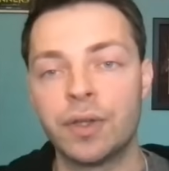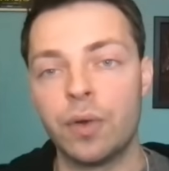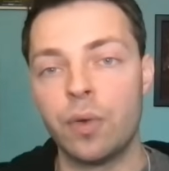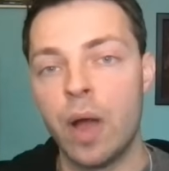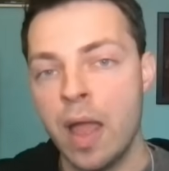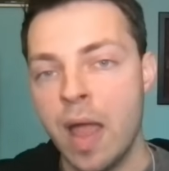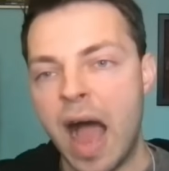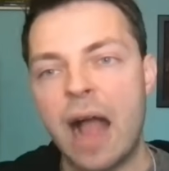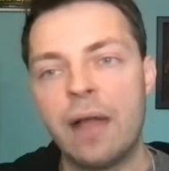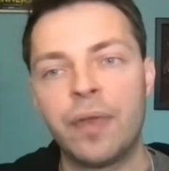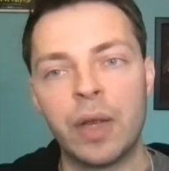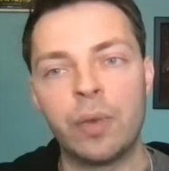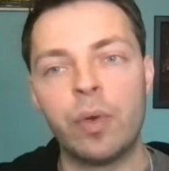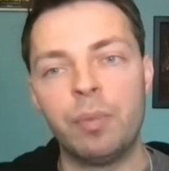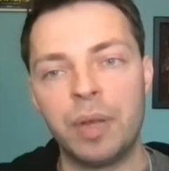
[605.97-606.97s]
who I
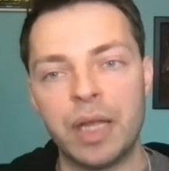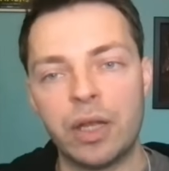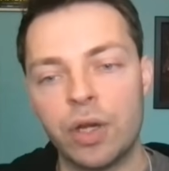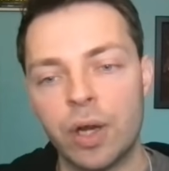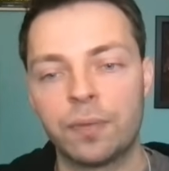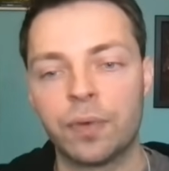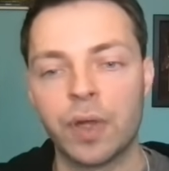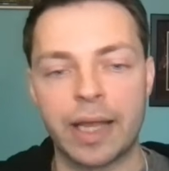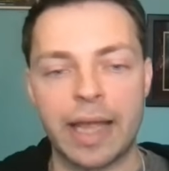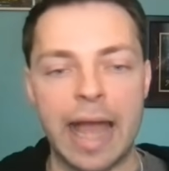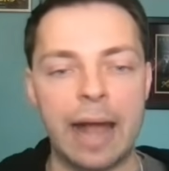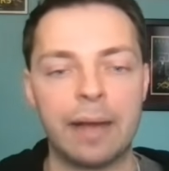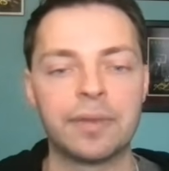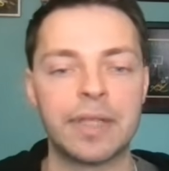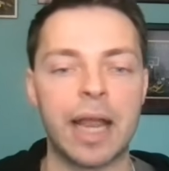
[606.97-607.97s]
think would be good for the
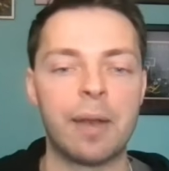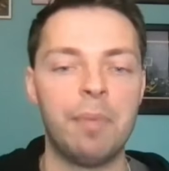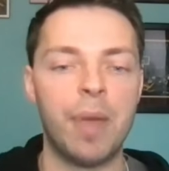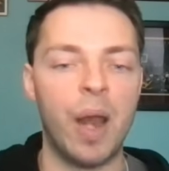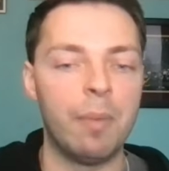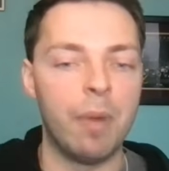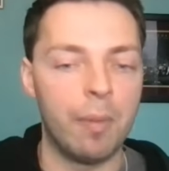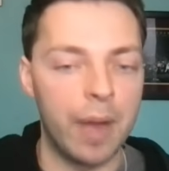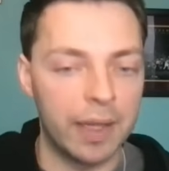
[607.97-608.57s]
Cavs at a minimum.